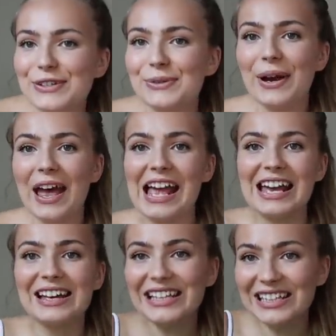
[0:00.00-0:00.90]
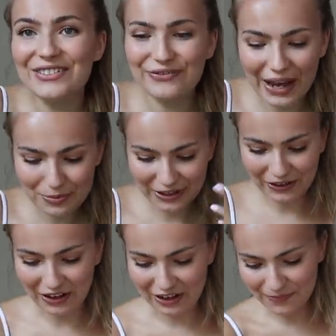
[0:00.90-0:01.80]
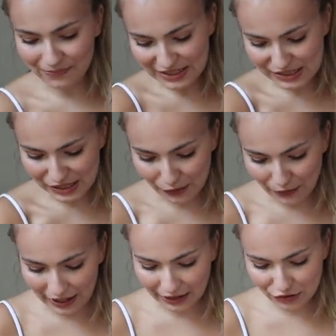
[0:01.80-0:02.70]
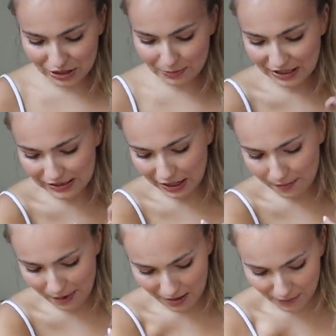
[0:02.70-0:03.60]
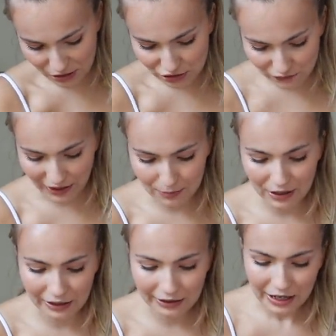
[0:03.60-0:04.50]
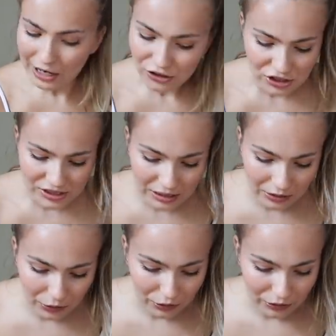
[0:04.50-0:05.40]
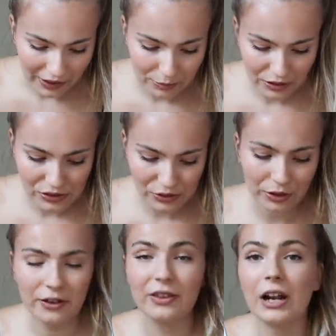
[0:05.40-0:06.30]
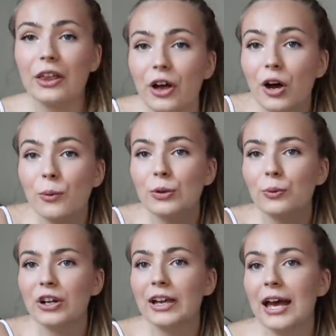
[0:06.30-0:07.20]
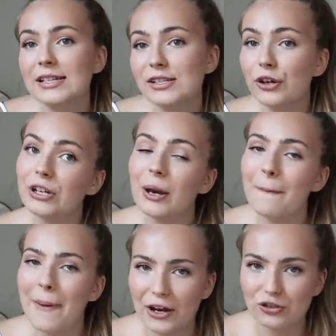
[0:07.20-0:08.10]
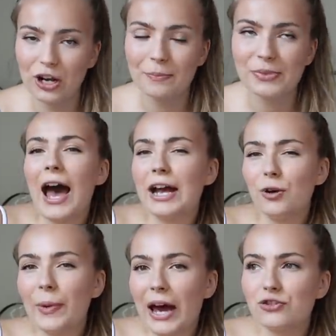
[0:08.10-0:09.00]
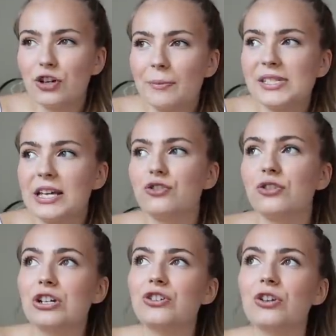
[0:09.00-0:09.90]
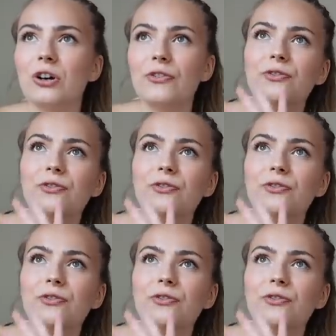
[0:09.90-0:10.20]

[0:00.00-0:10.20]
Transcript: do a fabric haul. So I actually picked up a bunch of fabric just at a local fabric store that I thought would work as good backdrops. I know backdrops like traditional